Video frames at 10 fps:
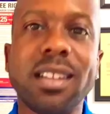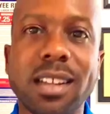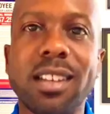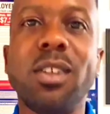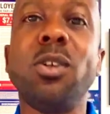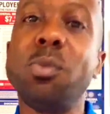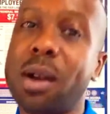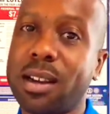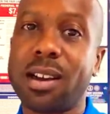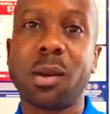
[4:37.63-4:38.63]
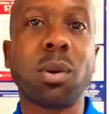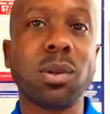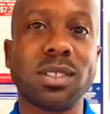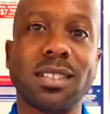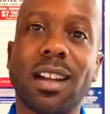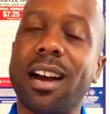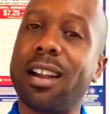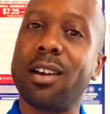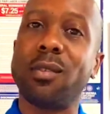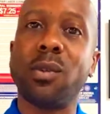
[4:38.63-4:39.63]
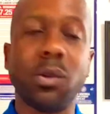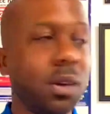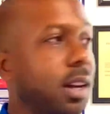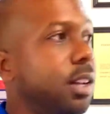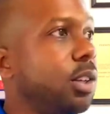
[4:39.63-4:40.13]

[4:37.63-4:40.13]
then you my kind of person. I love you.